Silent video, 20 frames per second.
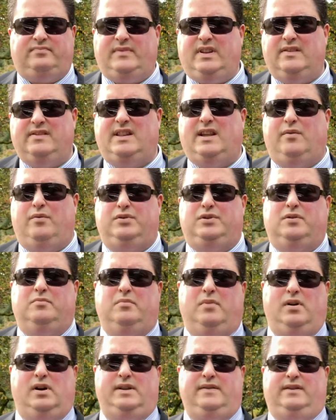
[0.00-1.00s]
That wasn't
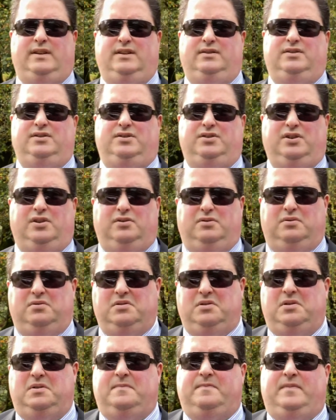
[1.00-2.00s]
my thing to do.
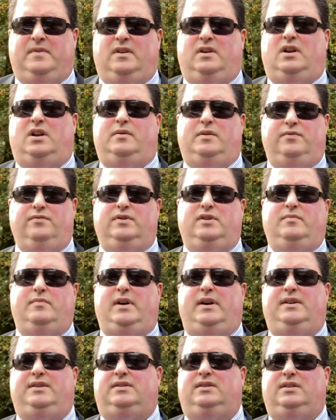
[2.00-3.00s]
And I'm really
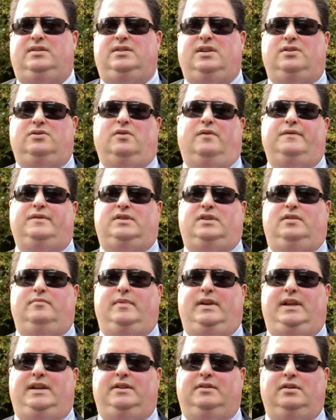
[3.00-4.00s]
amazed, and it does obviously
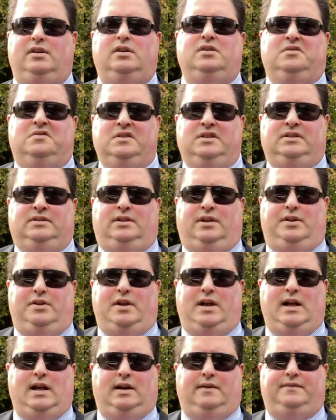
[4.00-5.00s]
mean that you
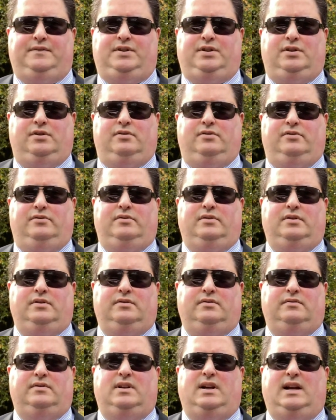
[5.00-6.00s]
have to
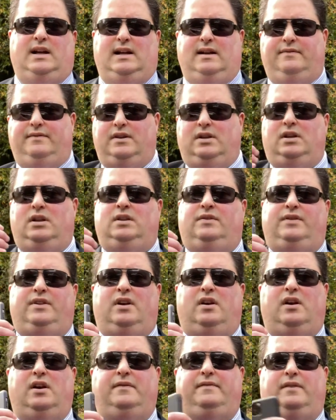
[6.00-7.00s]
have the
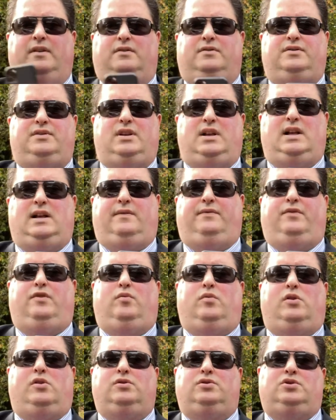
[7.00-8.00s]
iPhone to have the
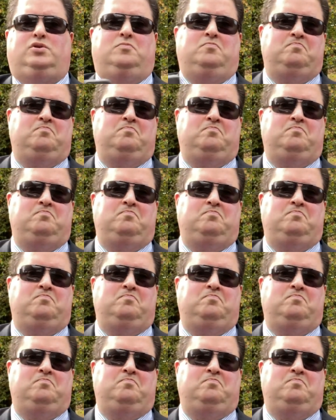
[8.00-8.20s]
watch.